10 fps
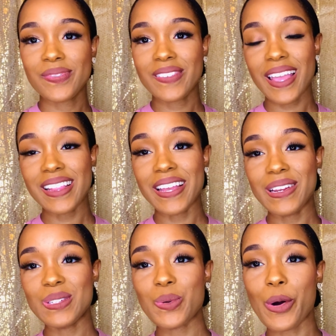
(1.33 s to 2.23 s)
Hey
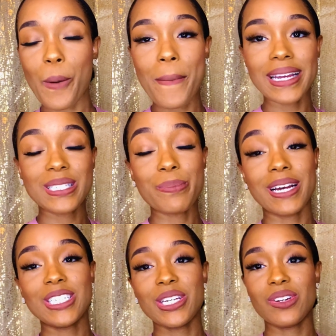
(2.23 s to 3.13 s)
ladies, welcome back to my
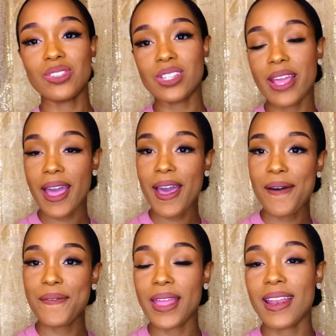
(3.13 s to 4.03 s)
channel. Today I have
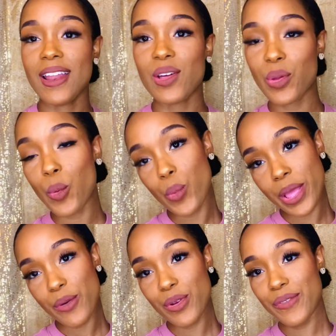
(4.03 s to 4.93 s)
another
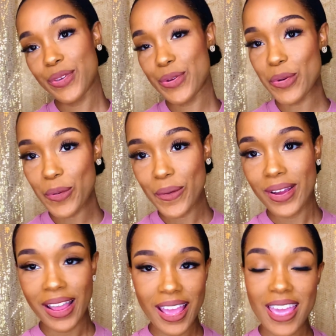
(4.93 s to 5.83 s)
wig review,
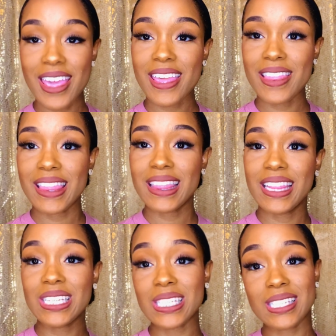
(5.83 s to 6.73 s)
and
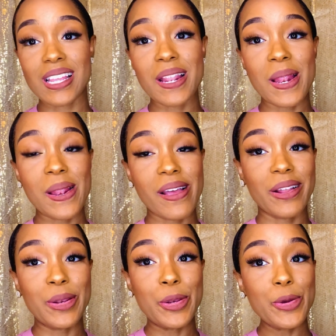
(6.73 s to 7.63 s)
this is a
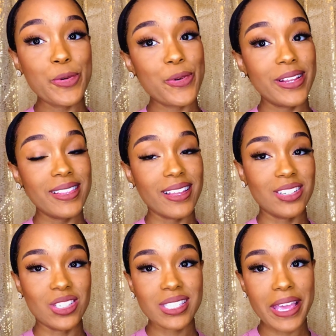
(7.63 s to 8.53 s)
new one that
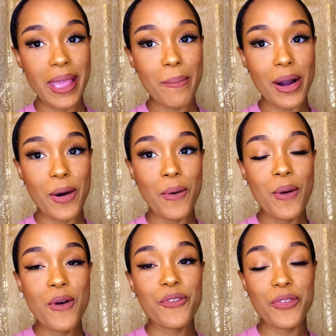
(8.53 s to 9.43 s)
just came out
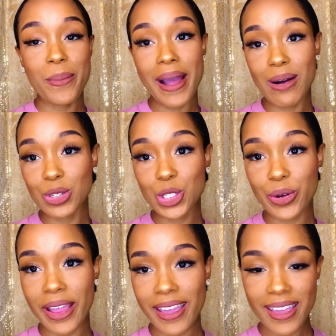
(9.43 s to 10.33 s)
from
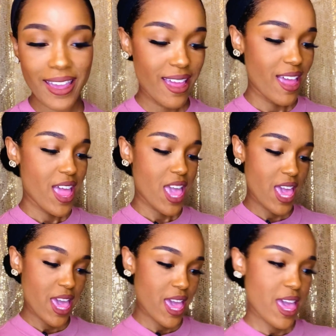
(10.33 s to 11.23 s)
Outre,
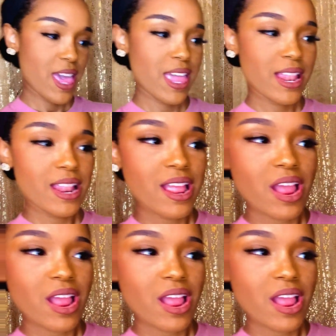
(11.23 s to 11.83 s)
and